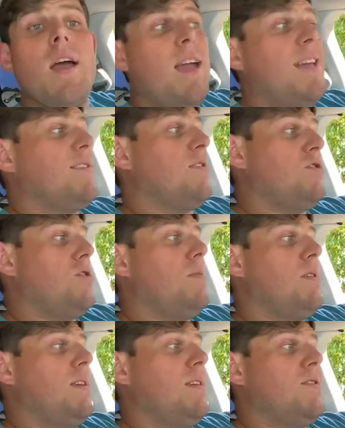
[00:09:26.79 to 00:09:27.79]
It's
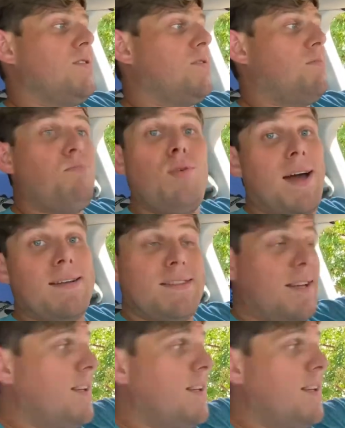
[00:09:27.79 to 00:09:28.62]
legitimately just plastic.